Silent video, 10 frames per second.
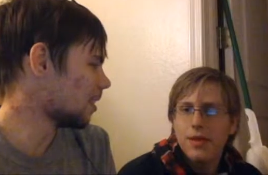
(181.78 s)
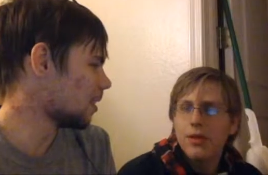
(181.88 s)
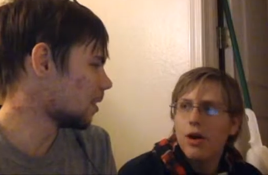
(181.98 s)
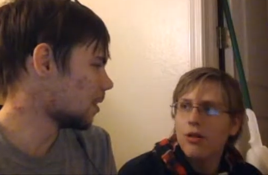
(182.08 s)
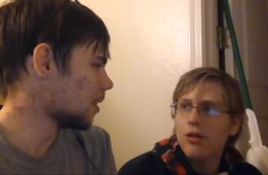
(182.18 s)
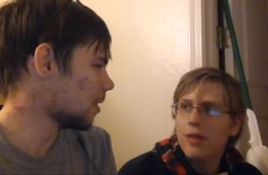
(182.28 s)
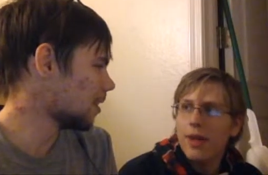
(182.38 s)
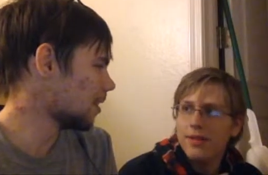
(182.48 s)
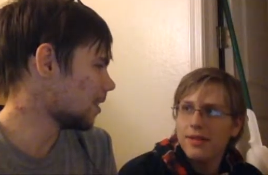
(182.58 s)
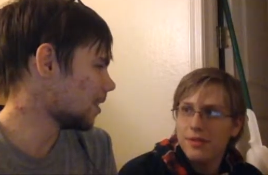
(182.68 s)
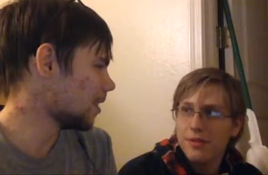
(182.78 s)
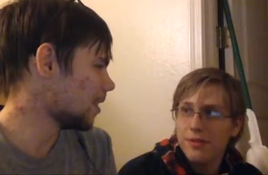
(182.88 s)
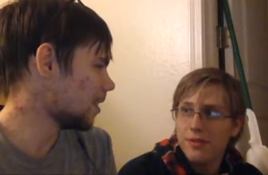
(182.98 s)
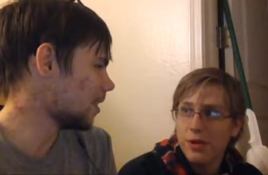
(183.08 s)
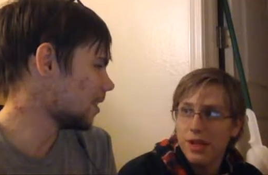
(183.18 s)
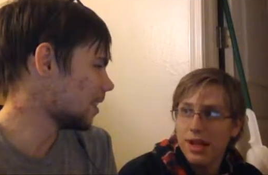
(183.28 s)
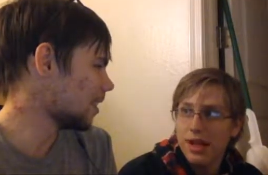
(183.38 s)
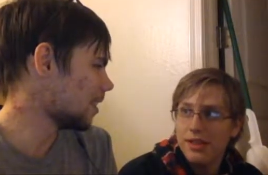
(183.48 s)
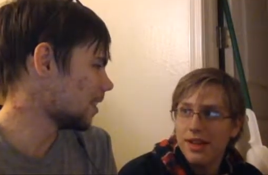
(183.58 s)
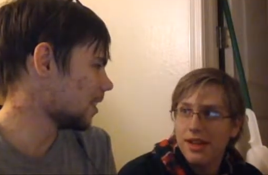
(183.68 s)
Speaker 1: they're already bouncing before you
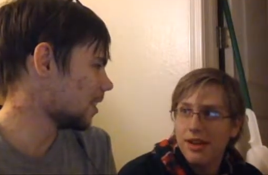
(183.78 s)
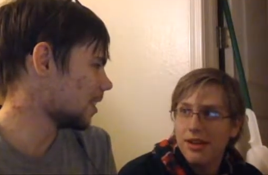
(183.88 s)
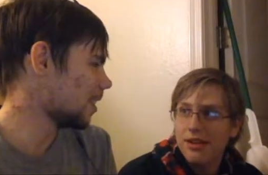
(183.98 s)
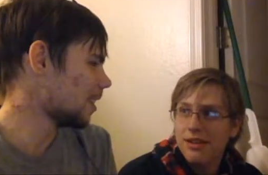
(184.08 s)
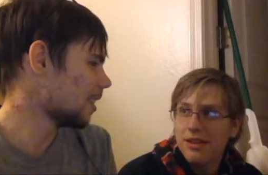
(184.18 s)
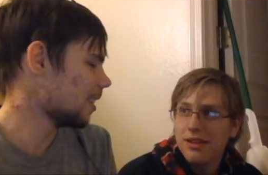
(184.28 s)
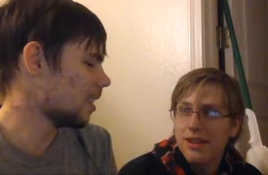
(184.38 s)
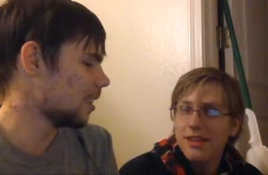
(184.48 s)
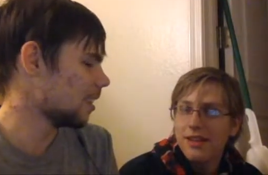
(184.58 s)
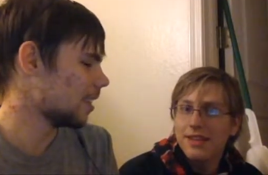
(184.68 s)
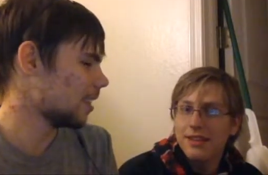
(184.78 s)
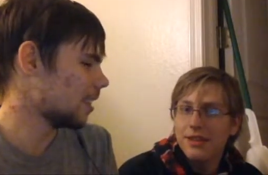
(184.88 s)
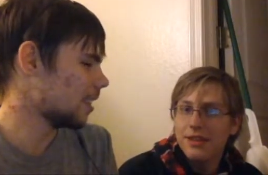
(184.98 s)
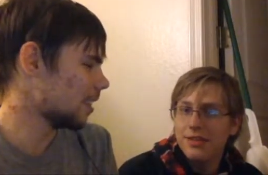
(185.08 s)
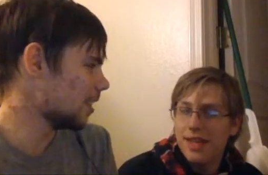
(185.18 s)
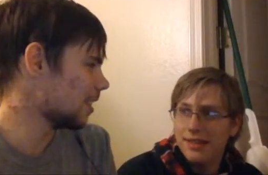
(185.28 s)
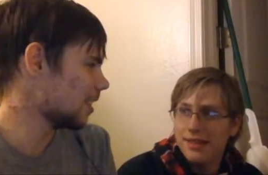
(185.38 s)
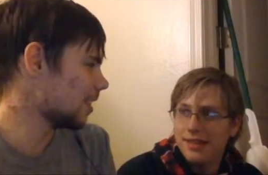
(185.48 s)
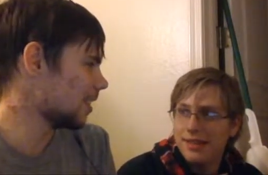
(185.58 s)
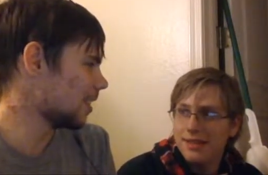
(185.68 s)
got there. That's called
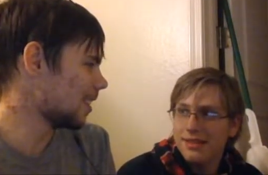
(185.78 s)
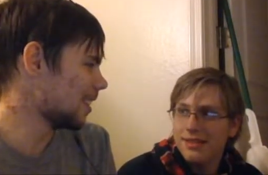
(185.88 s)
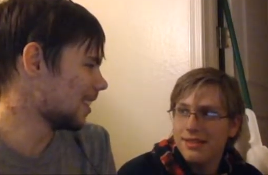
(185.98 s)
dancing.